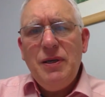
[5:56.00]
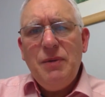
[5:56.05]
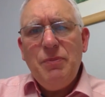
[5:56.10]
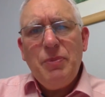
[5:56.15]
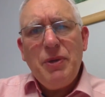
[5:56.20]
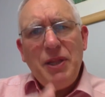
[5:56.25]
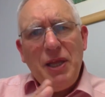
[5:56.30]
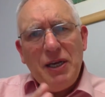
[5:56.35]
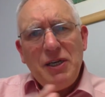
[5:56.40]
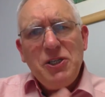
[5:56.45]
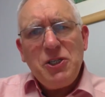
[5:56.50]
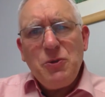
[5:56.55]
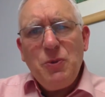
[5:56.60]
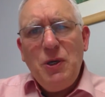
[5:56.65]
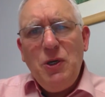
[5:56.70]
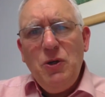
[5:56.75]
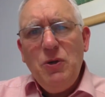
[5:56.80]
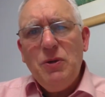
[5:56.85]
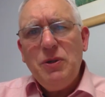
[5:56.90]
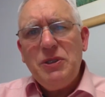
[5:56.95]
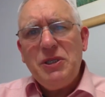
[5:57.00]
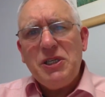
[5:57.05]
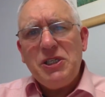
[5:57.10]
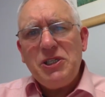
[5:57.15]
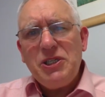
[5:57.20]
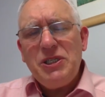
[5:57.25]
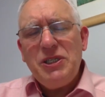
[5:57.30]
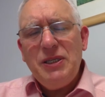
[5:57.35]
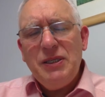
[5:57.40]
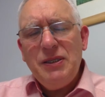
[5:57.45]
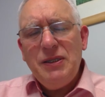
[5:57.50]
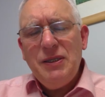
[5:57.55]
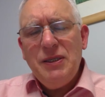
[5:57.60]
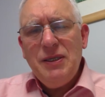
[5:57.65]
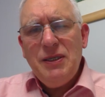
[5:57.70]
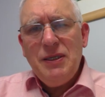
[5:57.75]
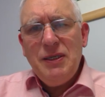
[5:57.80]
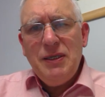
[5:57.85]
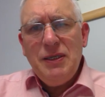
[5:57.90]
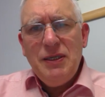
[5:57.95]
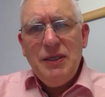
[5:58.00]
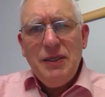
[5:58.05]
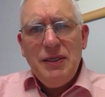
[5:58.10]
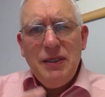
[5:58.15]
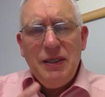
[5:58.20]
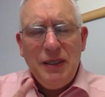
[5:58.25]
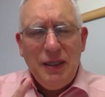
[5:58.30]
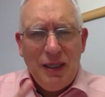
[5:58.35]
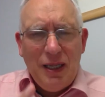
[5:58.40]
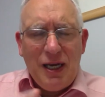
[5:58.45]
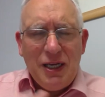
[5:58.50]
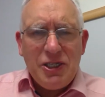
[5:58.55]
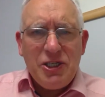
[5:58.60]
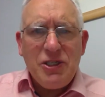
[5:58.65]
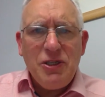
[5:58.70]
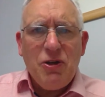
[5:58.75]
But then, as we noticed last